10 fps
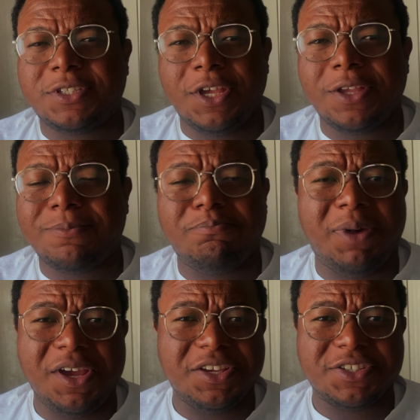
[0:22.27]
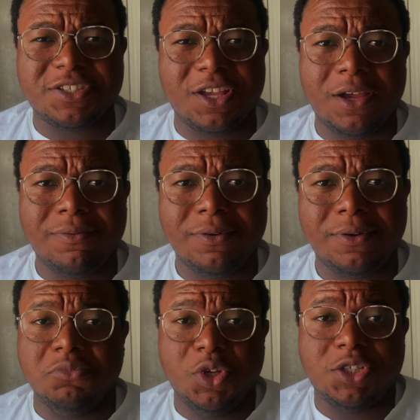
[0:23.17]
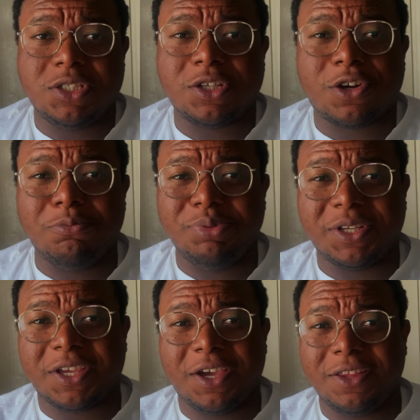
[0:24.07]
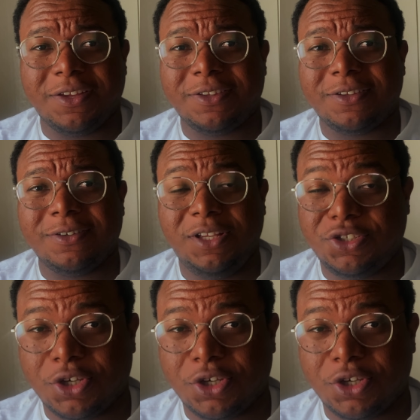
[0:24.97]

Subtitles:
Step by step, nothing complicated. Let's